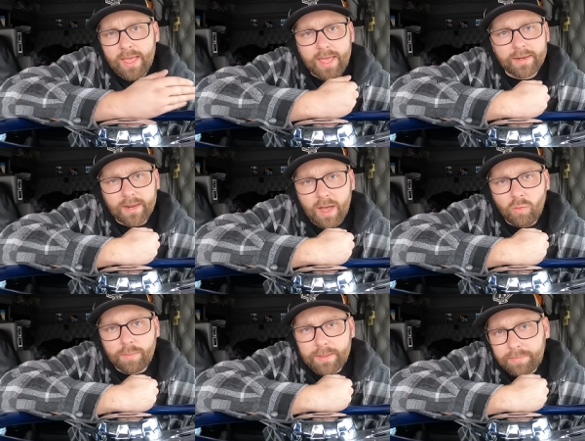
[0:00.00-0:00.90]
And uh,
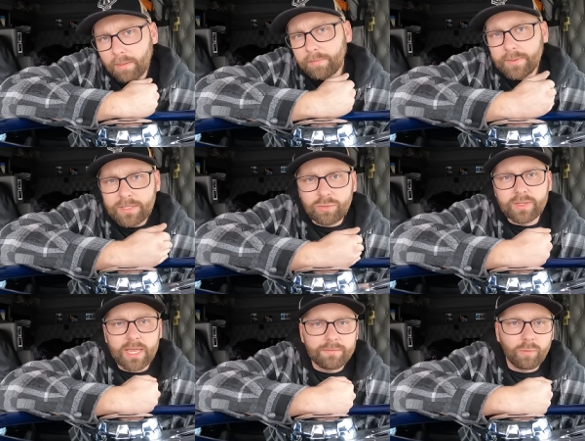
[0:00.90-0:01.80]
we'll be probably
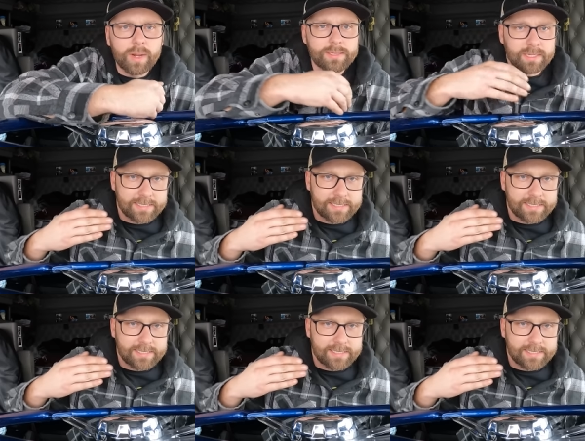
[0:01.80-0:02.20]
doing the giveaways,